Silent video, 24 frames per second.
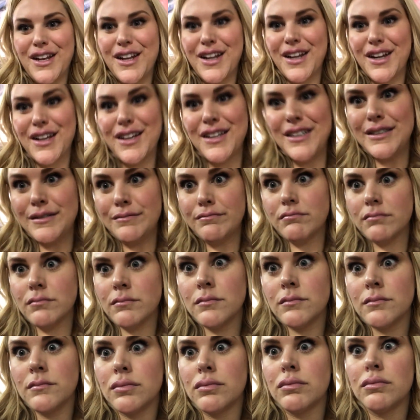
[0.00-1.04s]
And
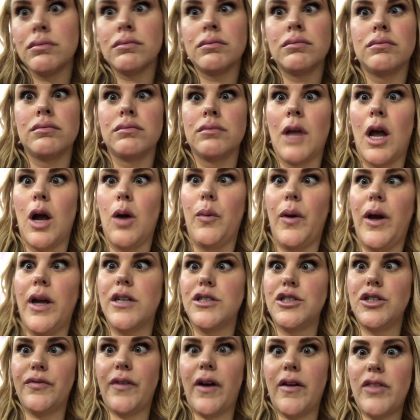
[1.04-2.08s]
are we
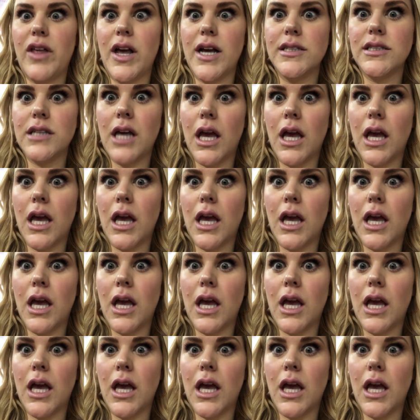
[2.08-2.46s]
gonna survive the ice